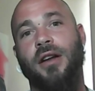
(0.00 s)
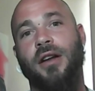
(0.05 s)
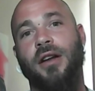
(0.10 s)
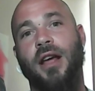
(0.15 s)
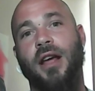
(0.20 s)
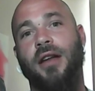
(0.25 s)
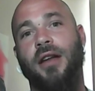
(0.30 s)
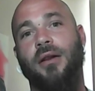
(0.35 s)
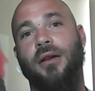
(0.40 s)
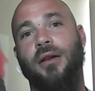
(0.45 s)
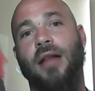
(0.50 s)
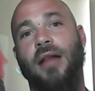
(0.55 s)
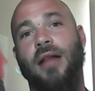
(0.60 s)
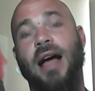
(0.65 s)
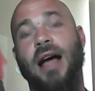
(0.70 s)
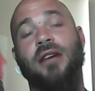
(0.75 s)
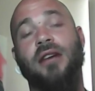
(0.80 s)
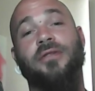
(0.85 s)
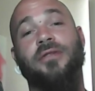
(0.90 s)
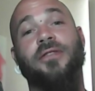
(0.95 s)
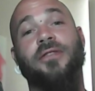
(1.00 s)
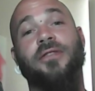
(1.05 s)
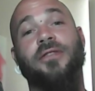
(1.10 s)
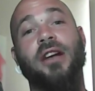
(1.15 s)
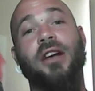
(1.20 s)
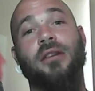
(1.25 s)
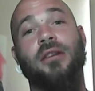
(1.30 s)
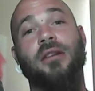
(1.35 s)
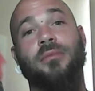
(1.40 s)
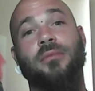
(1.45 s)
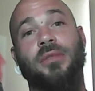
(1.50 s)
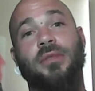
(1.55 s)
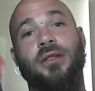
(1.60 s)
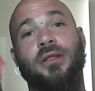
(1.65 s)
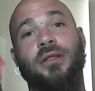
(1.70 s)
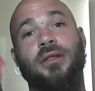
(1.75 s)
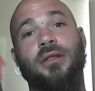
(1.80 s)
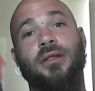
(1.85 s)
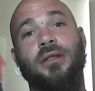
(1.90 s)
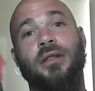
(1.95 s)
and lack of
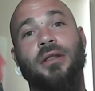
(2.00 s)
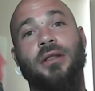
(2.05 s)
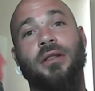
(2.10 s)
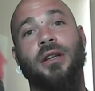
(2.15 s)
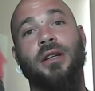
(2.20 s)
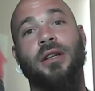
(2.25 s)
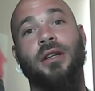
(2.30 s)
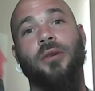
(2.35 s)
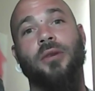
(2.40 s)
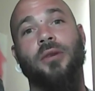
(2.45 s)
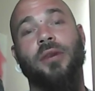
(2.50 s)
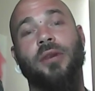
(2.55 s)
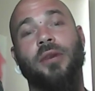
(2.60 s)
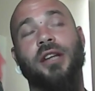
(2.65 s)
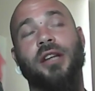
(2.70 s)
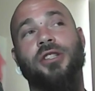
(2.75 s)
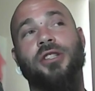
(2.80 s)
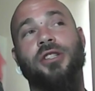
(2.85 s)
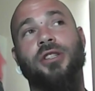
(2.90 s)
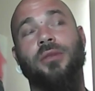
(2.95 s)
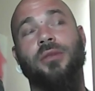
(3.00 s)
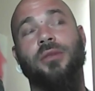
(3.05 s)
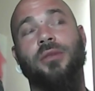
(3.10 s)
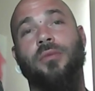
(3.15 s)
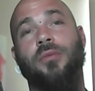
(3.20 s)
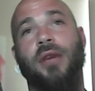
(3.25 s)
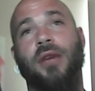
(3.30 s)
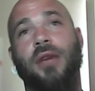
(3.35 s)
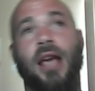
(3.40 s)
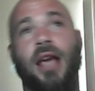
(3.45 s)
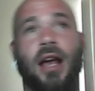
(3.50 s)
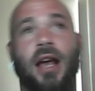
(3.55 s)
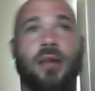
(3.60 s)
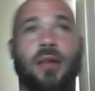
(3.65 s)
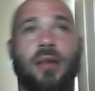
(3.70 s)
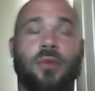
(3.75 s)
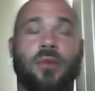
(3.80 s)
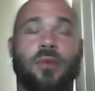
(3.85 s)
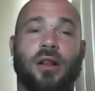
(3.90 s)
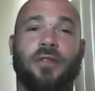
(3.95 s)
freedoms, which can
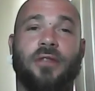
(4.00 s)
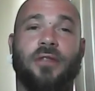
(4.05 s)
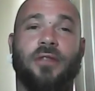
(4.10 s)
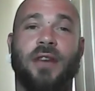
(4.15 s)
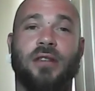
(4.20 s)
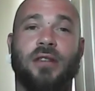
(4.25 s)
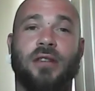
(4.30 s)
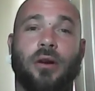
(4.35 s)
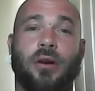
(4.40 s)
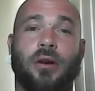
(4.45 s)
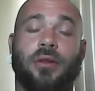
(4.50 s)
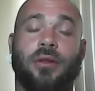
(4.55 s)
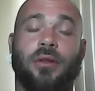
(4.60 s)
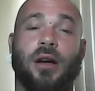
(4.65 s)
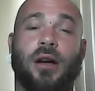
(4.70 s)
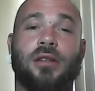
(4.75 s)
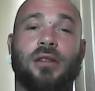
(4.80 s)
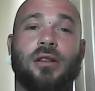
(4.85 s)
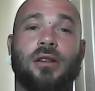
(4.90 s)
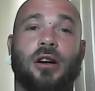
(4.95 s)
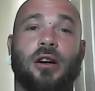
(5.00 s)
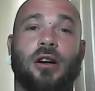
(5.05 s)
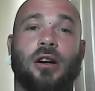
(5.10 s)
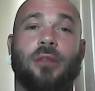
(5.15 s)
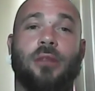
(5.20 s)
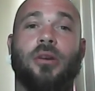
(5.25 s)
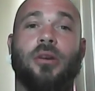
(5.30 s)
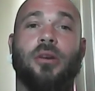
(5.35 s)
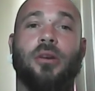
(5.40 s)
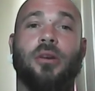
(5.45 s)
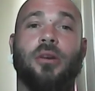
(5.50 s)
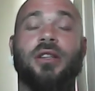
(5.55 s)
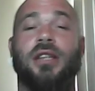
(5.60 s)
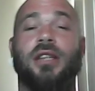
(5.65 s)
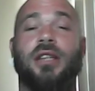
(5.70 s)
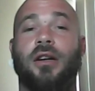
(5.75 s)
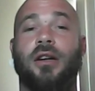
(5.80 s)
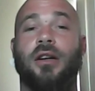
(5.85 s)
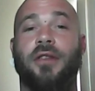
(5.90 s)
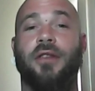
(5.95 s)
and will affect our thoughts and our emotions
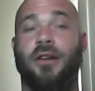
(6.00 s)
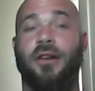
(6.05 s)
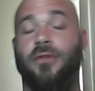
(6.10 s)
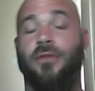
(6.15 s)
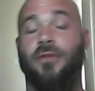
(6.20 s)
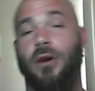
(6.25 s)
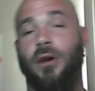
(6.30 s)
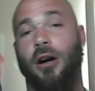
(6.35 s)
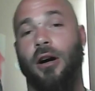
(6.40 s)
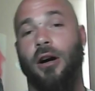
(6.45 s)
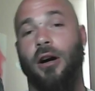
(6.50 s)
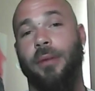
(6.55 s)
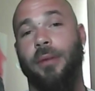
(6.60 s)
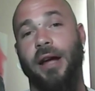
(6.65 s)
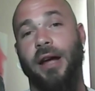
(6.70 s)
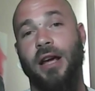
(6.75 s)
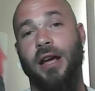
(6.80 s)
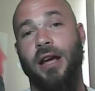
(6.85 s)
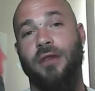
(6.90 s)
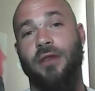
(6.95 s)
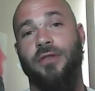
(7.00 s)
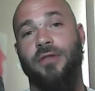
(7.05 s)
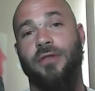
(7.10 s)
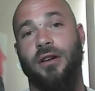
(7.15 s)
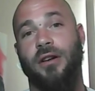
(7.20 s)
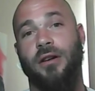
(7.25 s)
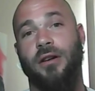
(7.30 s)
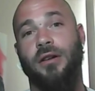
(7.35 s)
and therefore our behavior.